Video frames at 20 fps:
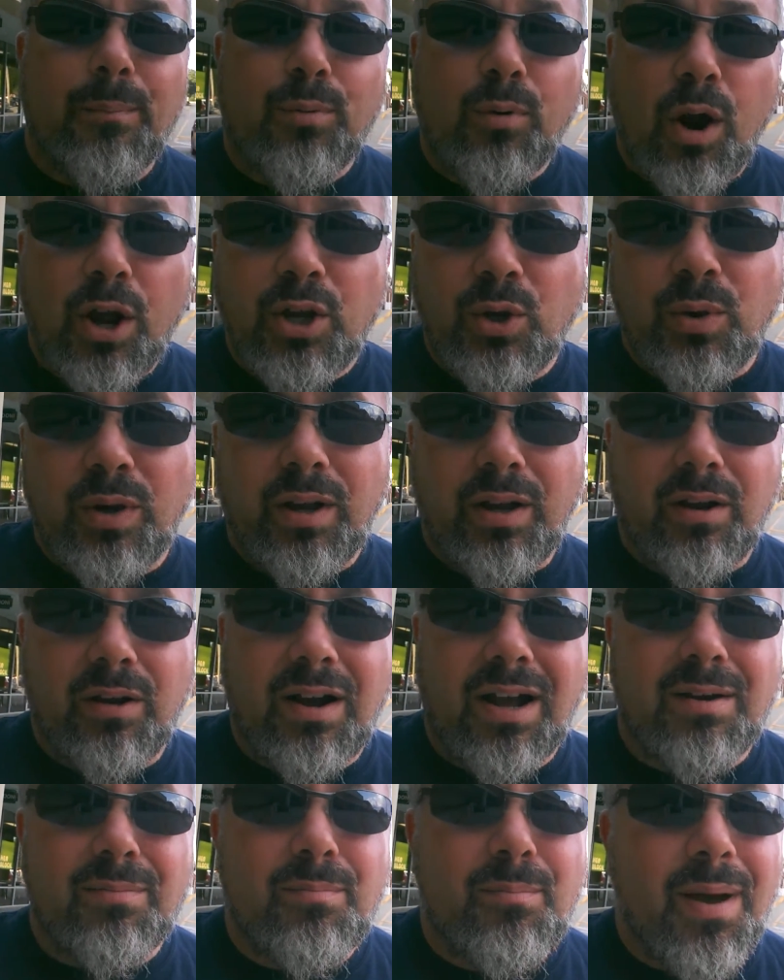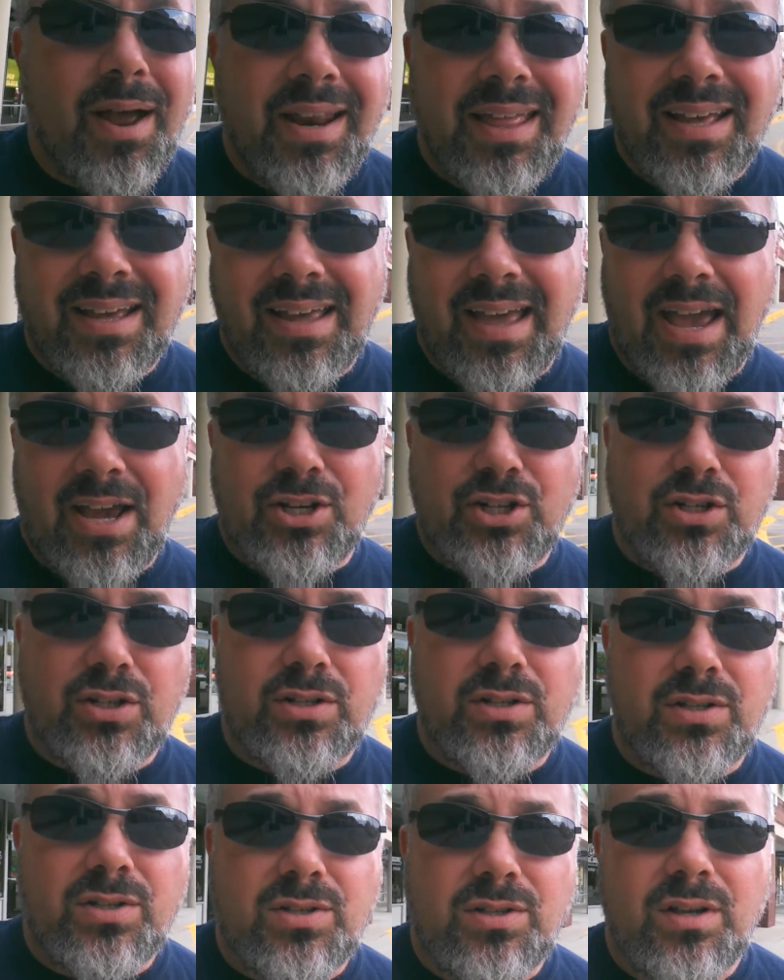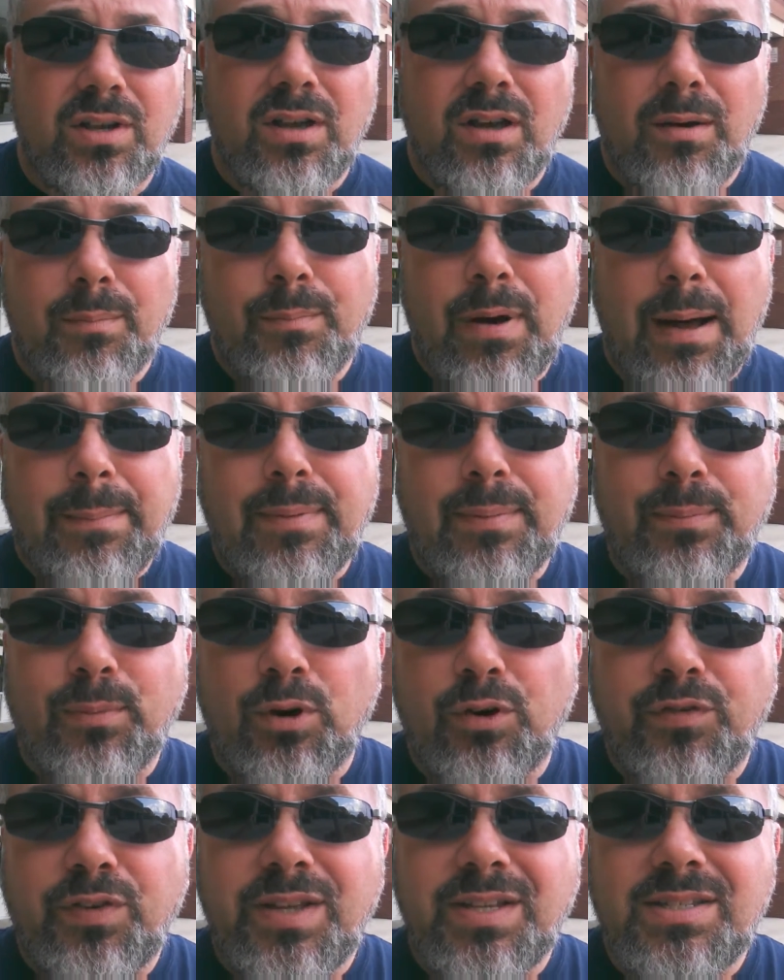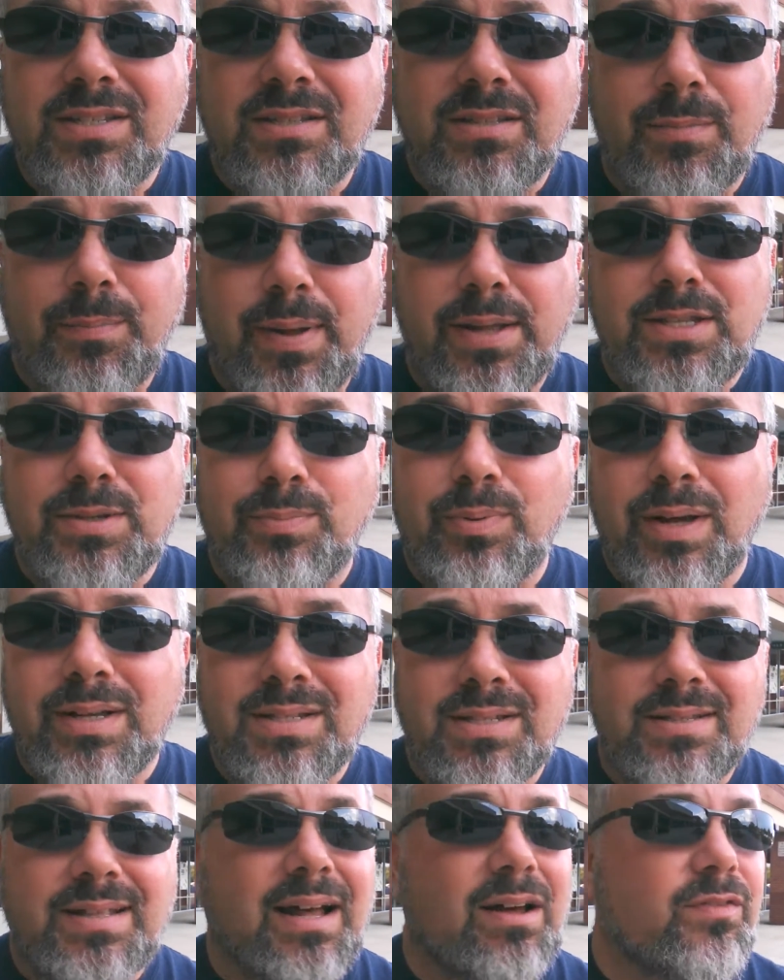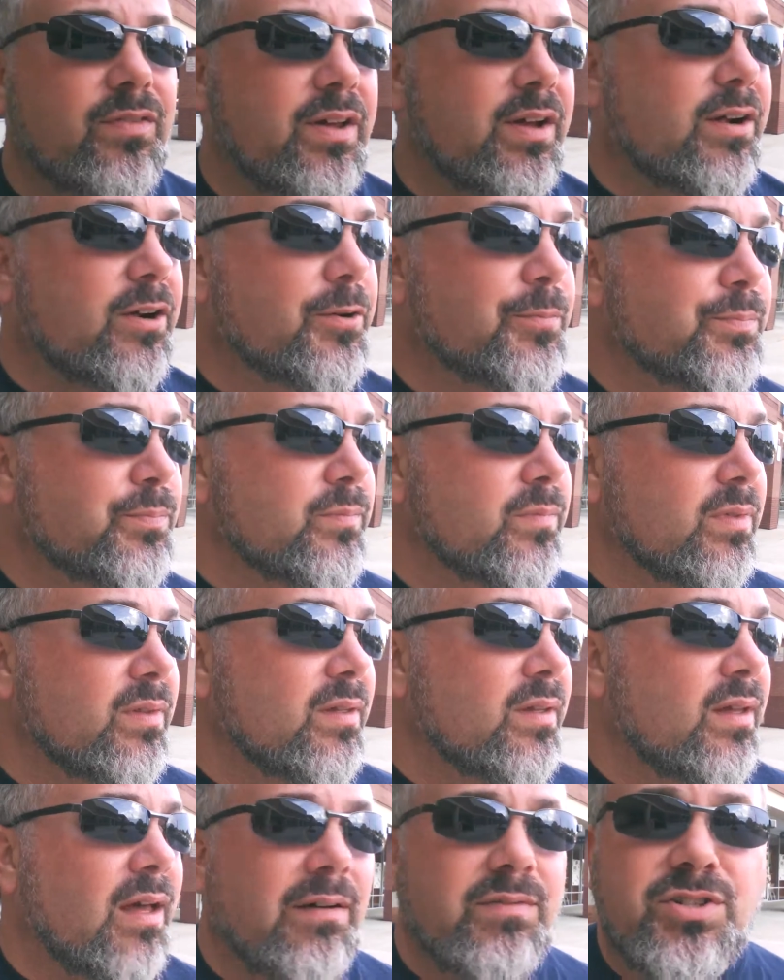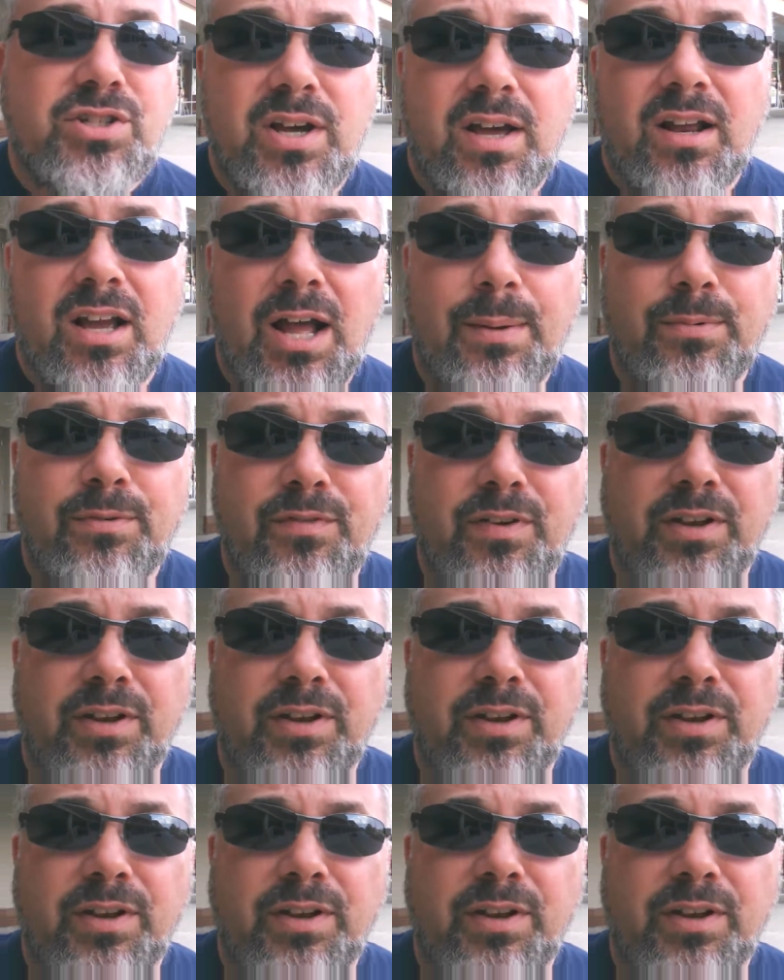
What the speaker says: brought you here on many occasions. Papa Murphy's, the pizza place is down there. I've shot a couple